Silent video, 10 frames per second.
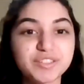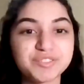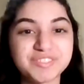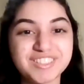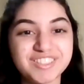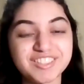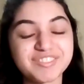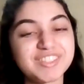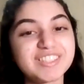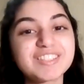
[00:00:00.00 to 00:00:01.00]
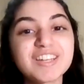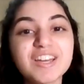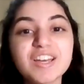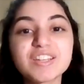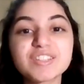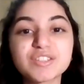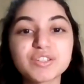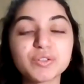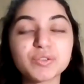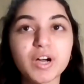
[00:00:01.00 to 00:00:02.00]
you, Ms. Artemis.
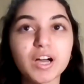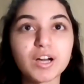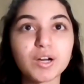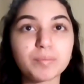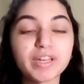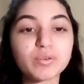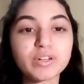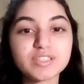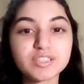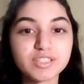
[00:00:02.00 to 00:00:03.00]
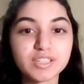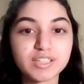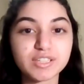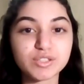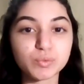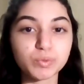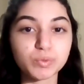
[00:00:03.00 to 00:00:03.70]
So my question is,